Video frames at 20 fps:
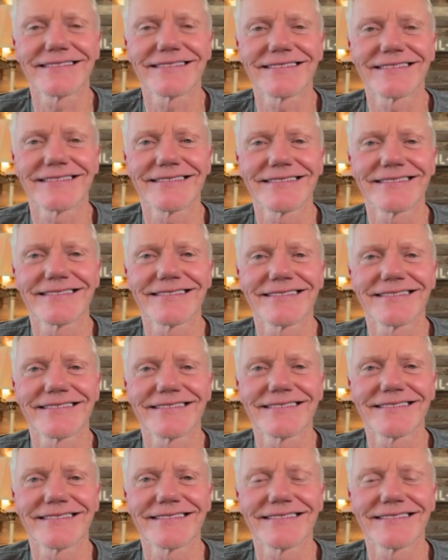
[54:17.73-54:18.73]

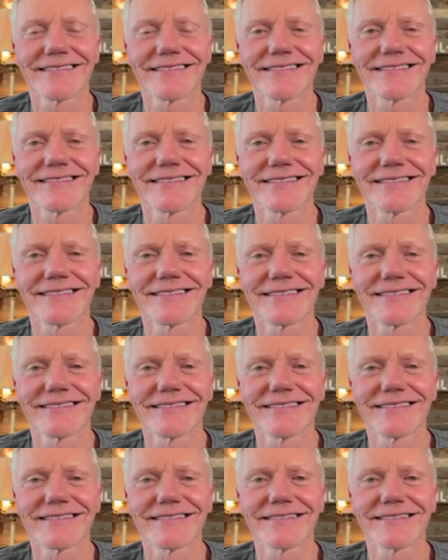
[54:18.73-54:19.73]

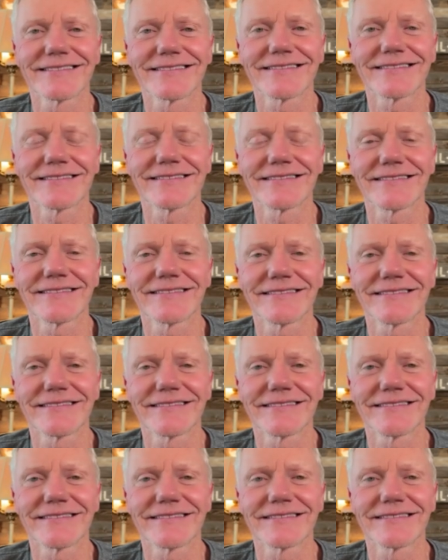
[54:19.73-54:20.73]

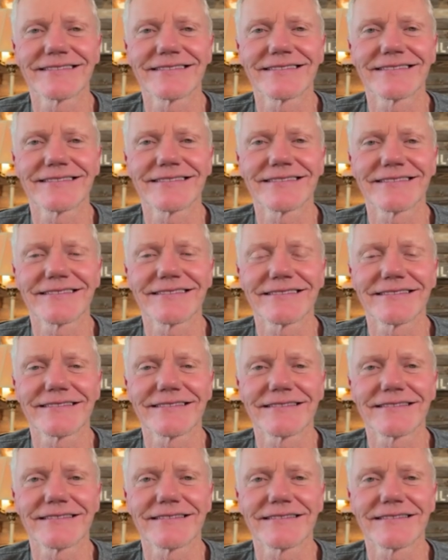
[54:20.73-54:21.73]

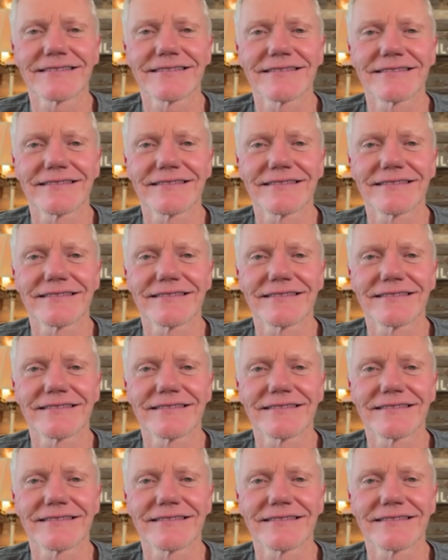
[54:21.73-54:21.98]
[no speech]